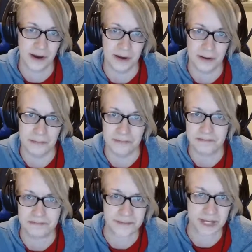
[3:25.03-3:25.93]
um,
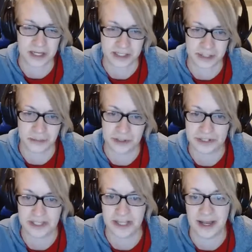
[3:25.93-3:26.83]
kind of
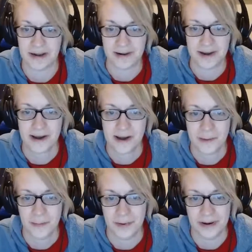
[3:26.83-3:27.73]
similar to that.
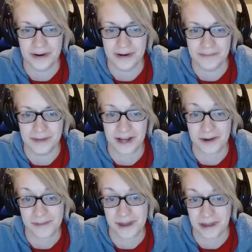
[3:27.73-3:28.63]
But um, I
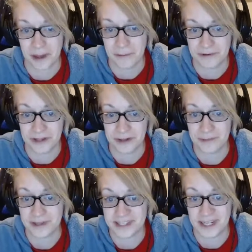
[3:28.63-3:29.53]
hope that helped a
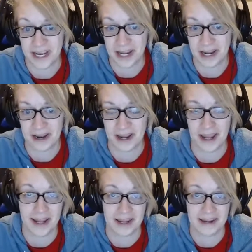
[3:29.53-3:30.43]
little bit today,
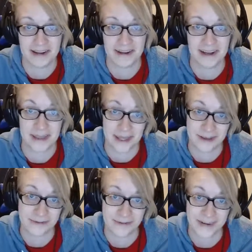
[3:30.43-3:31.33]
and I
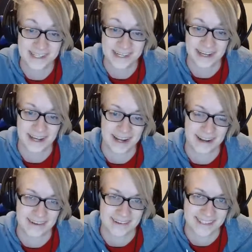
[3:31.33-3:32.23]
thank you for watching,
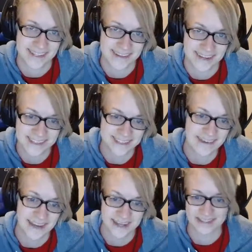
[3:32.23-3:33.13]
and I will see you
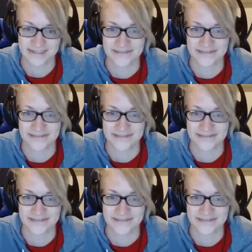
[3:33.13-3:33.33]
next week.